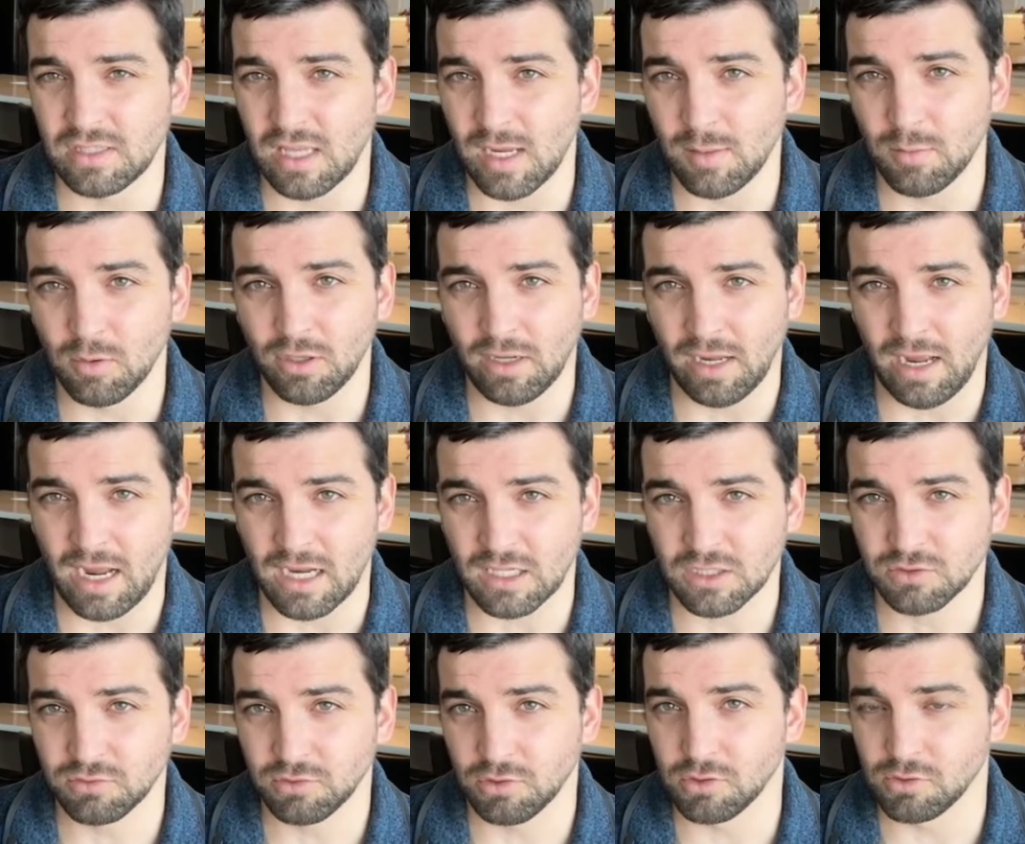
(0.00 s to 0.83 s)
stable
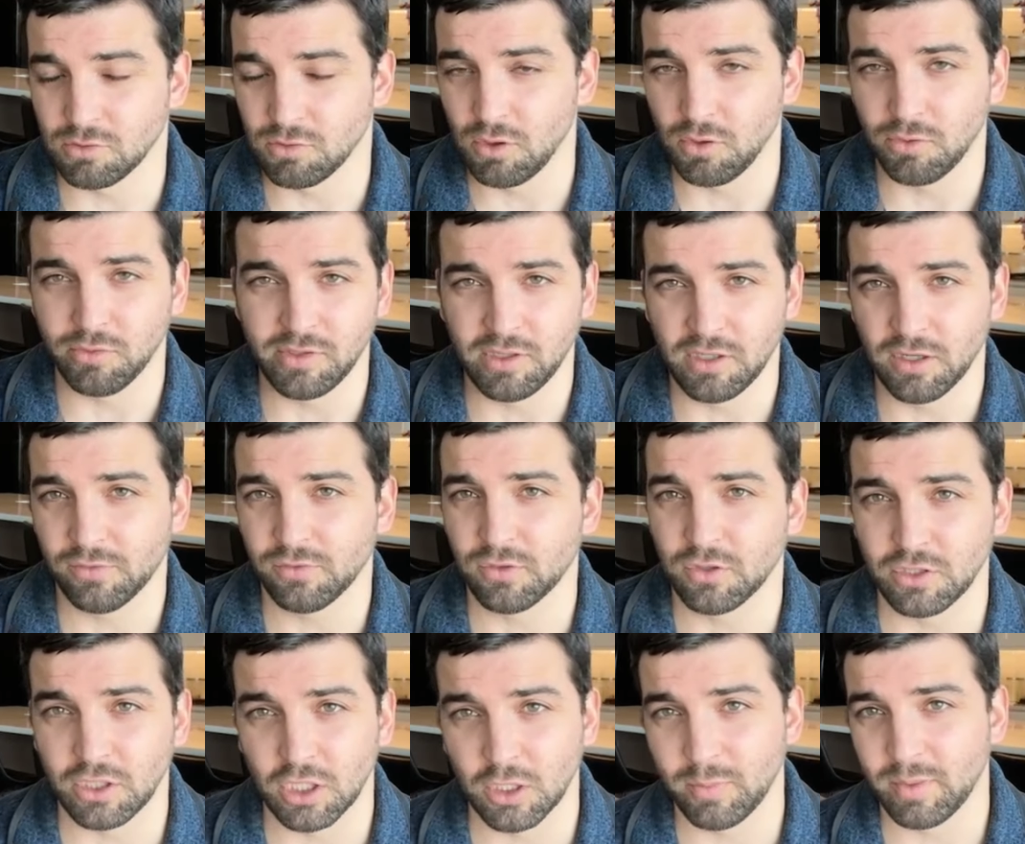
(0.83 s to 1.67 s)
cash flow growth year
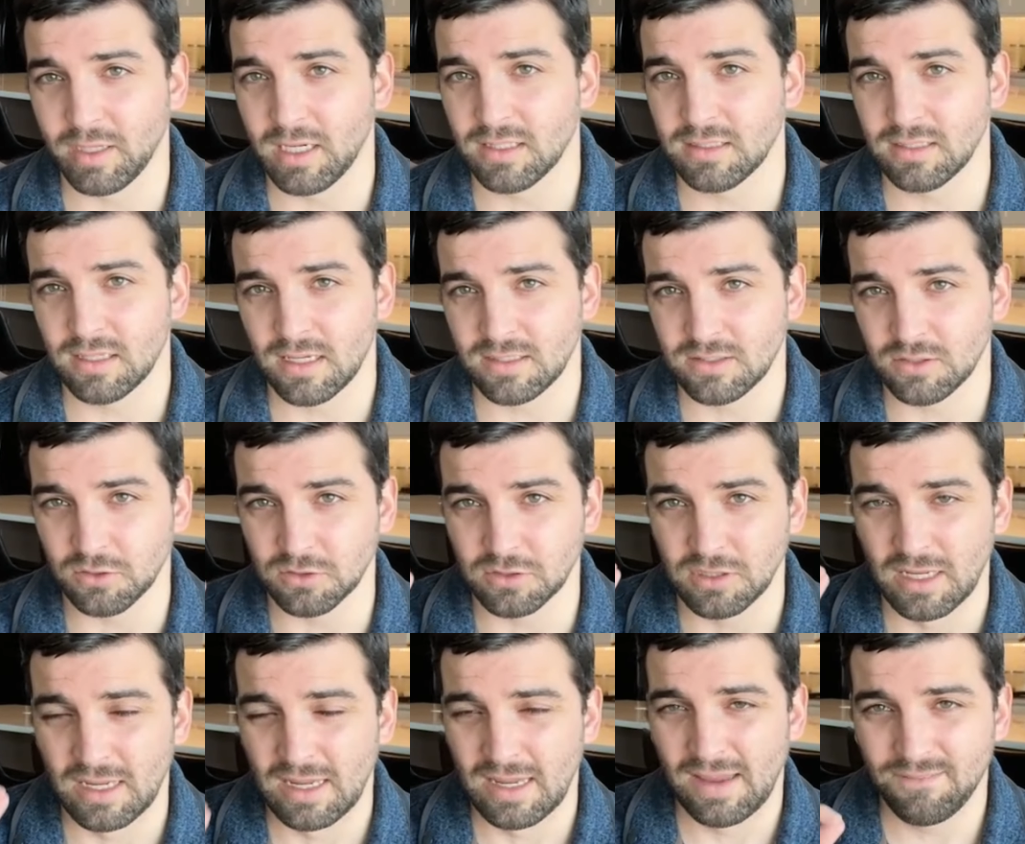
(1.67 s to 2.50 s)
after year because it has
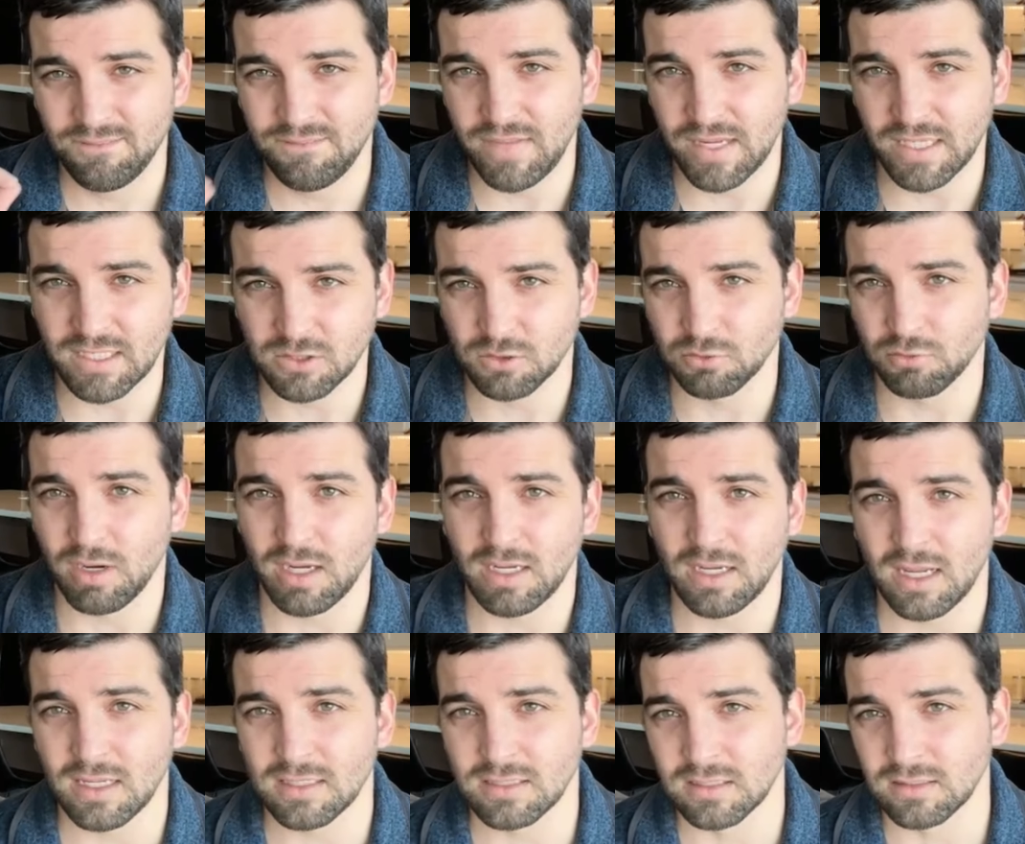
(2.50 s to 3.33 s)
those fixed
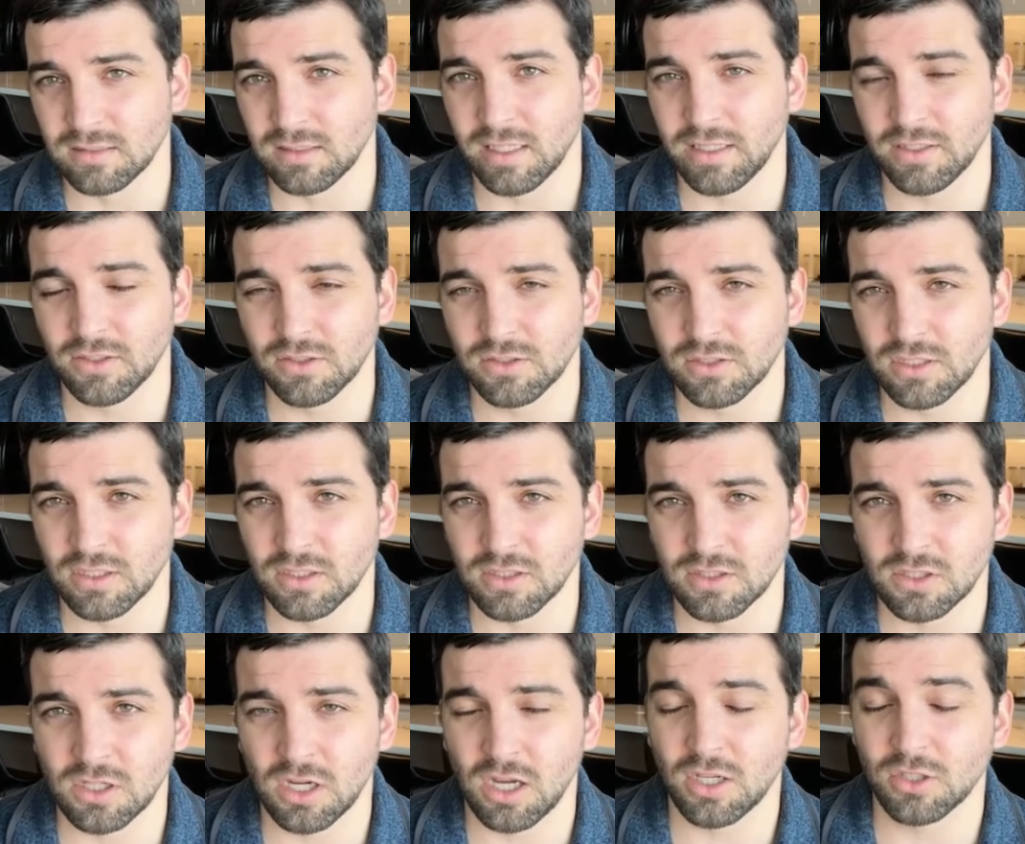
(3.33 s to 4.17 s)
rent escalators
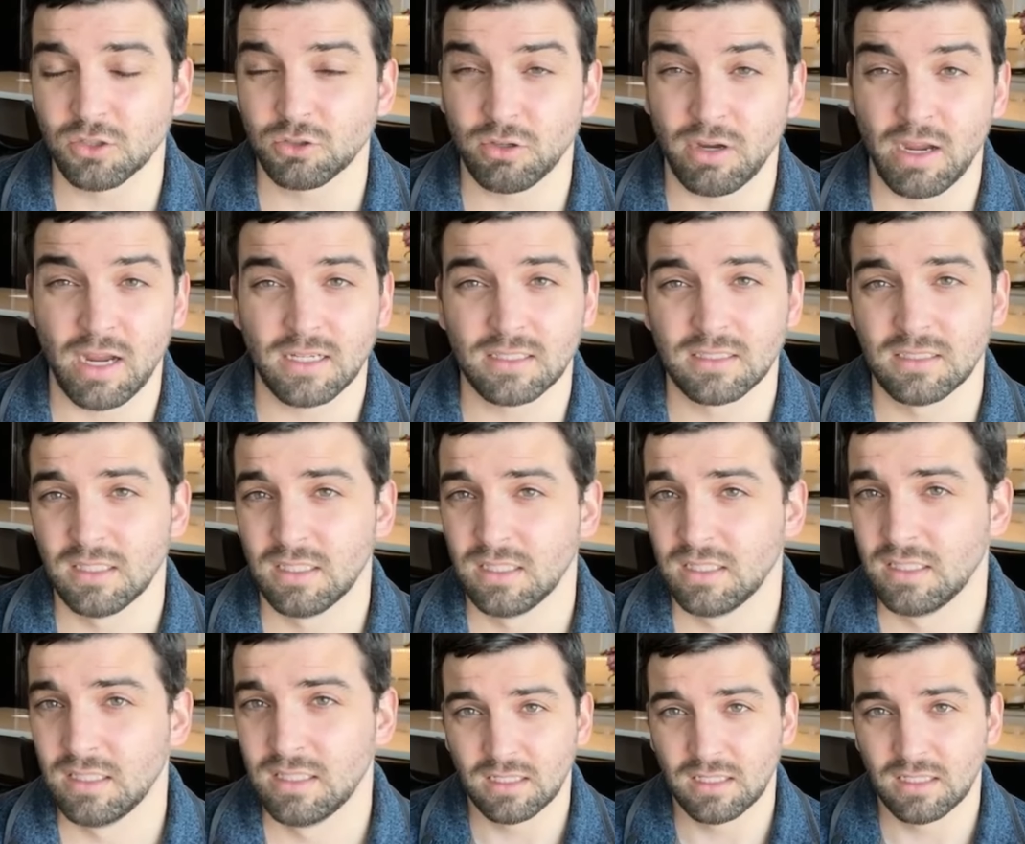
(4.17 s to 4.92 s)
in its contracts.